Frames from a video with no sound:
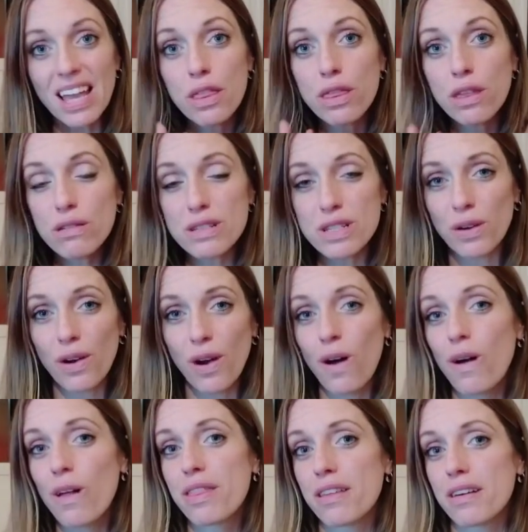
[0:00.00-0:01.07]
those are
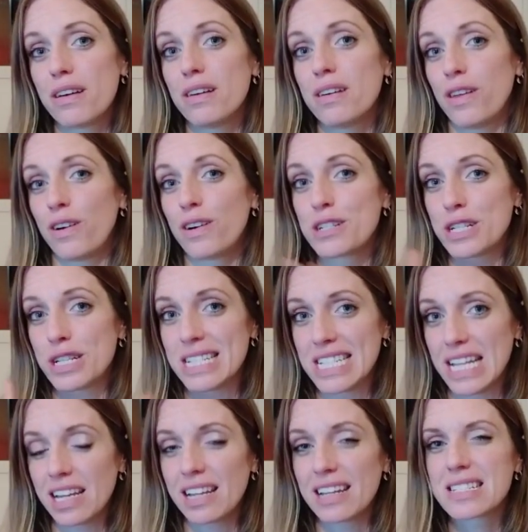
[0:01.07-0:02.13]
all the Archie
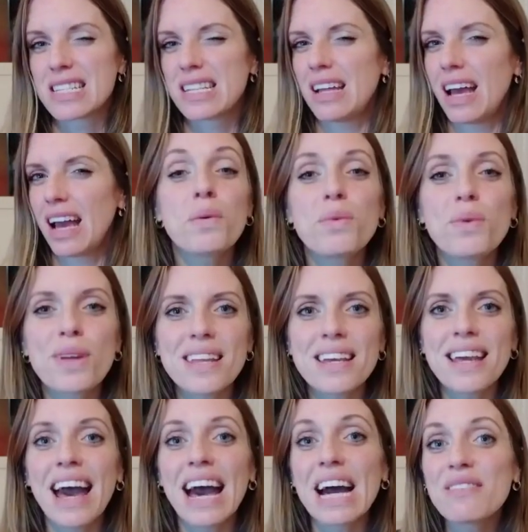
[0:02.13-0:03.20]
sightings. We
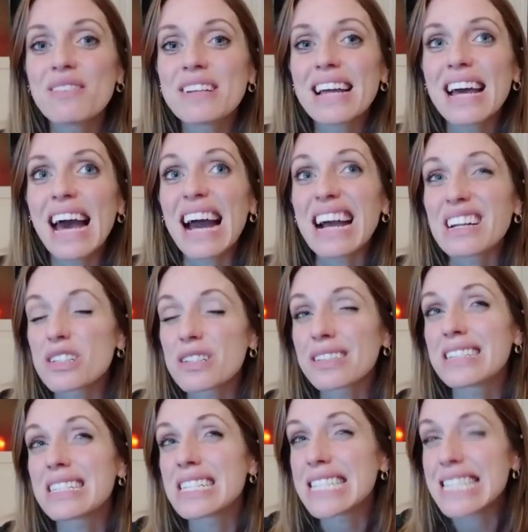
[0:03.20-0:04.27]
really haven't
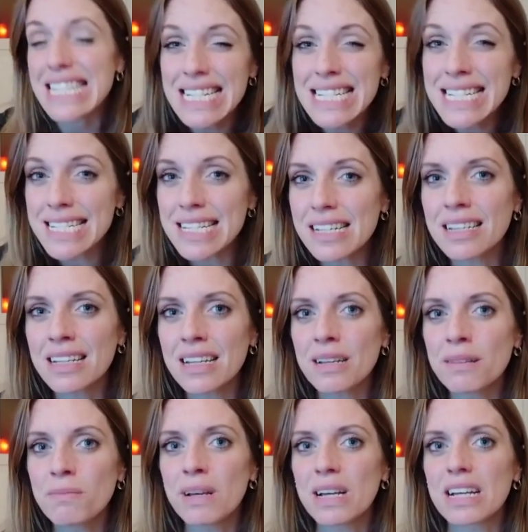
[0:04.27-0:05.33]
actually seen
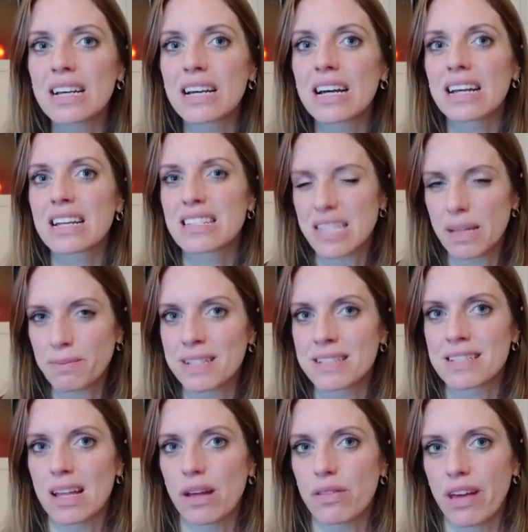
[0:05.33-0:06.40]
him except
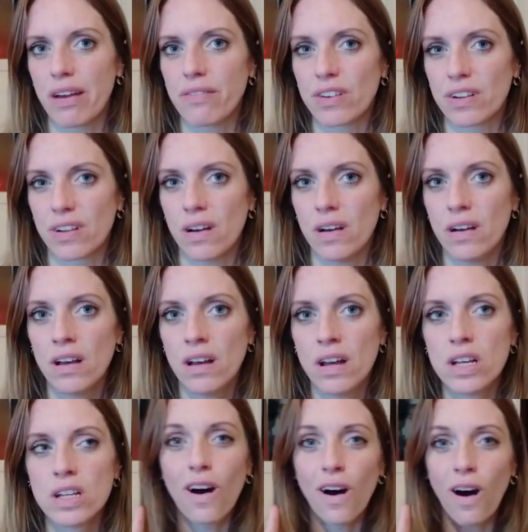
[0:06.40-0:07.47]
in South Africa.
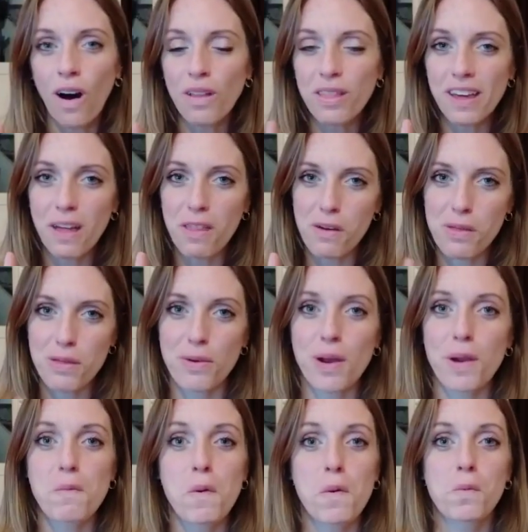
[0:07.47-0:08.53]
All the other
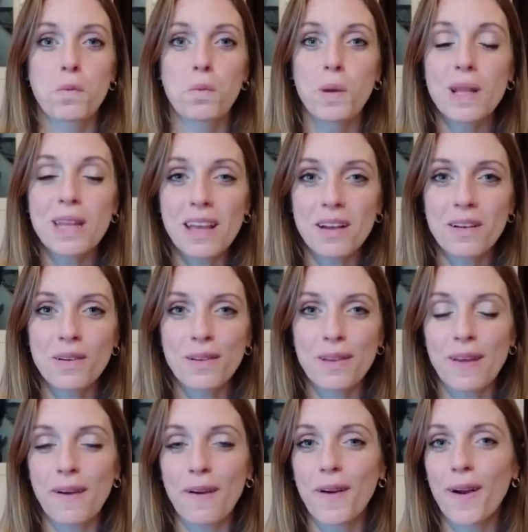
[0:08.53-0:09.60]
three were really
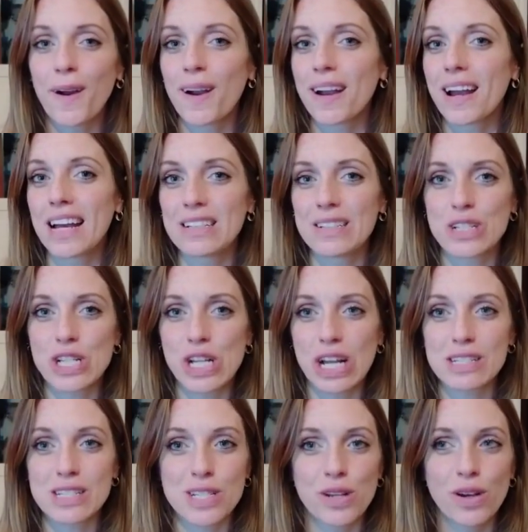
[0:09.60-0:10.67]
unclear and
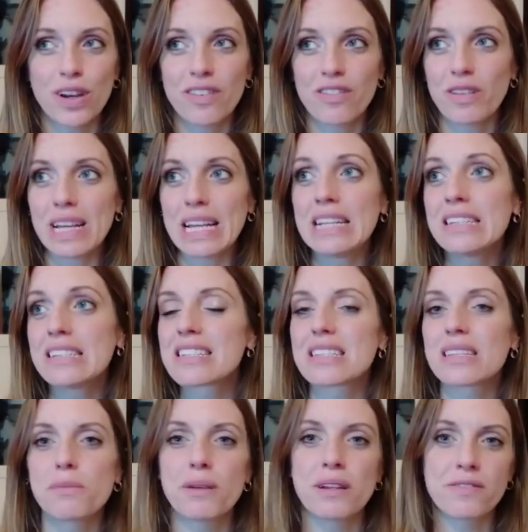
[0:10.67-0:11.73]
just could have
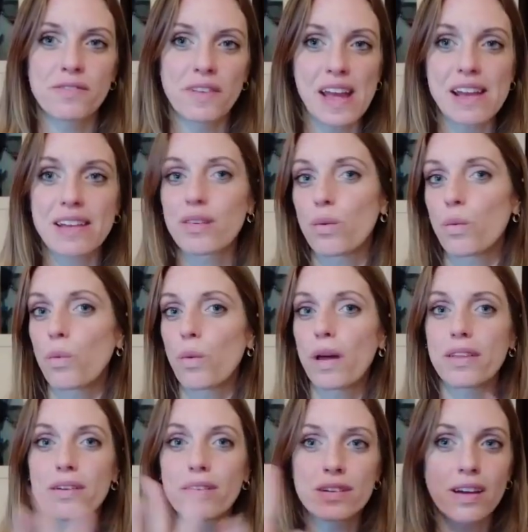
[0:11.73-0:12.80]
easily been faked.
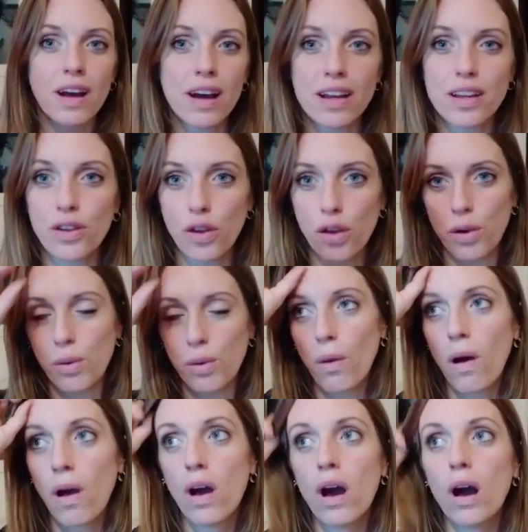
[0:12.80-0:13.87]
Whether or not
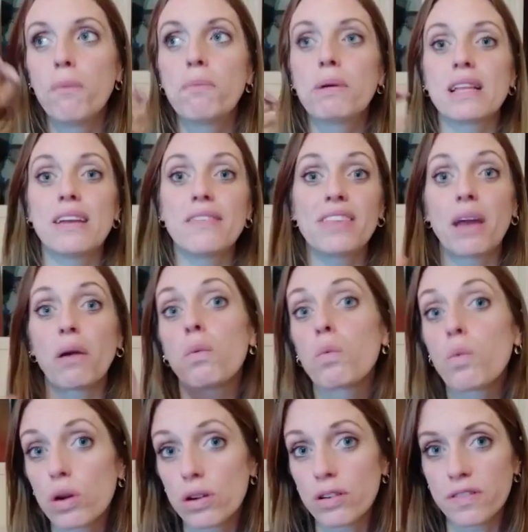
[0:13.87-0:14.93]
you believe they
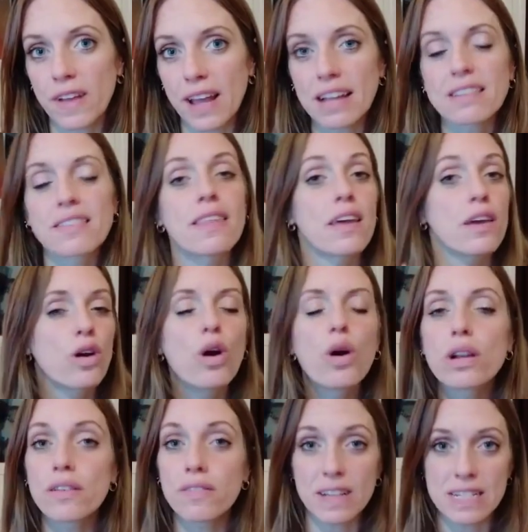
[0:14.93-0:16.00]
were faked, they
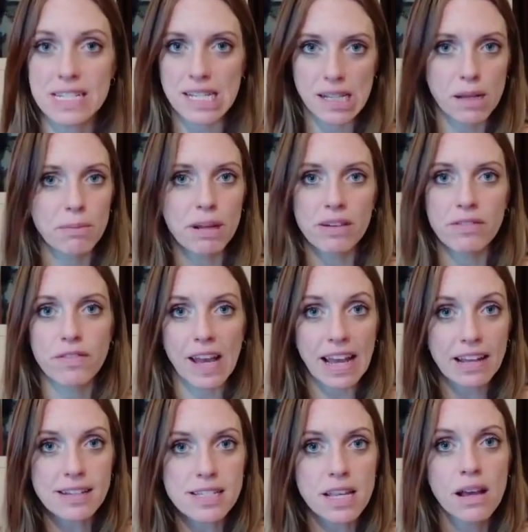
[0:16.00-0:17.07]
could have easily been
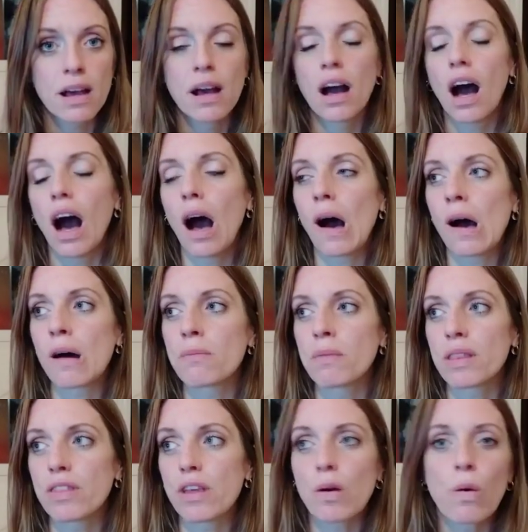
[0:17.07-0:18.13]
faked.
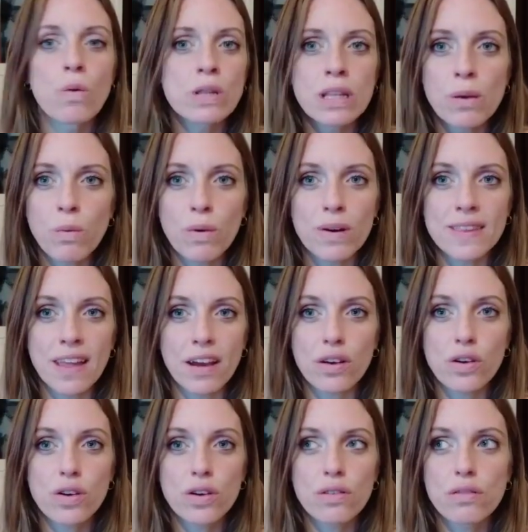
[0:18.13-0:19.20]
The only one that
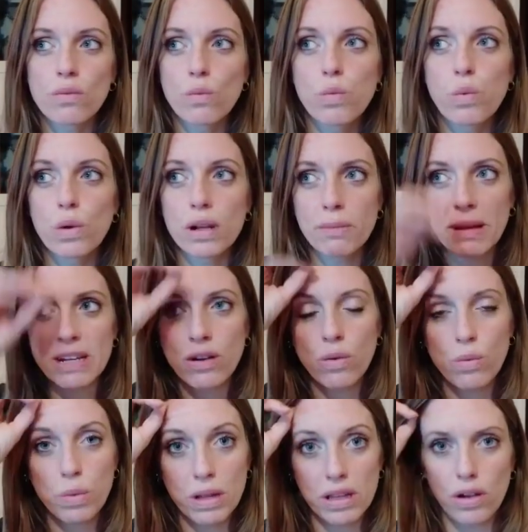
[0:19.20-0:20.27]
would have been
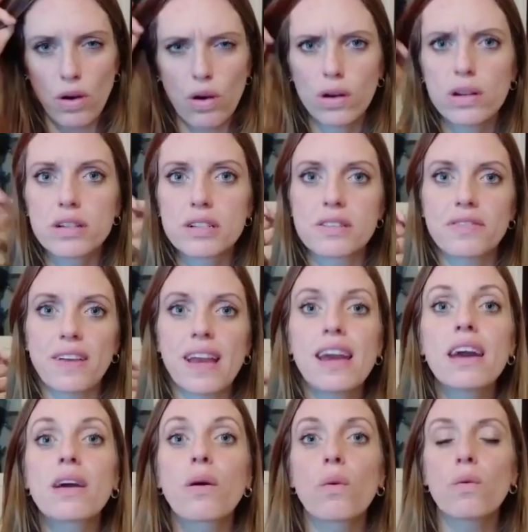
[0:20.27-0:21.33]
really hard to
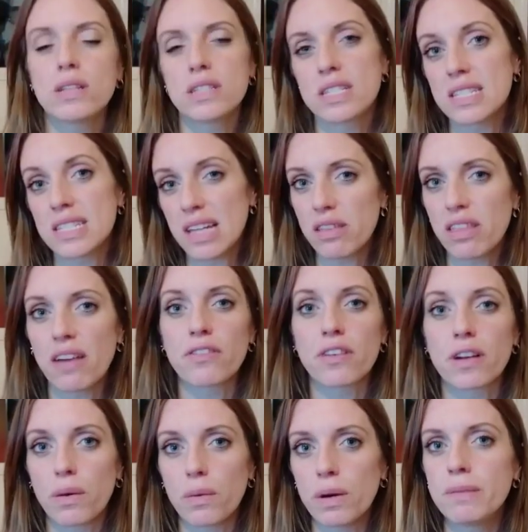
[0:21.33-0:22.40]
fake was the South
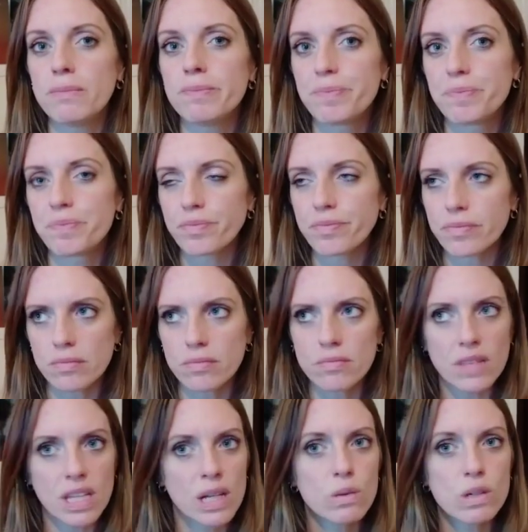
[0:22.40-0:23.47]
Africa one,
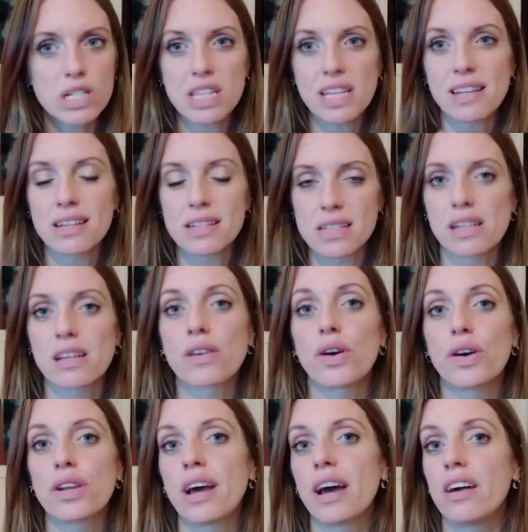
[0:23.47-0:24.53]
which they easily
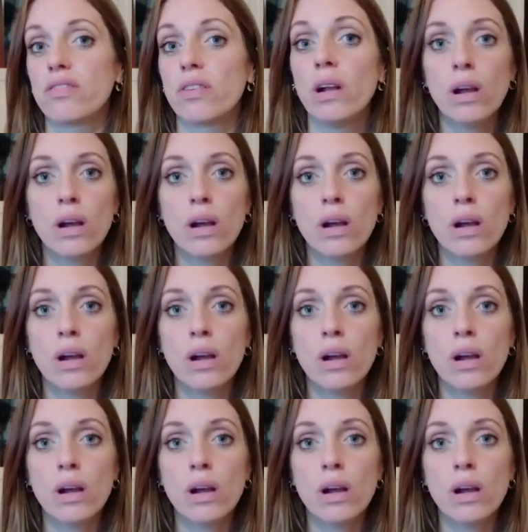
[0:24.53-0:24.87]
could have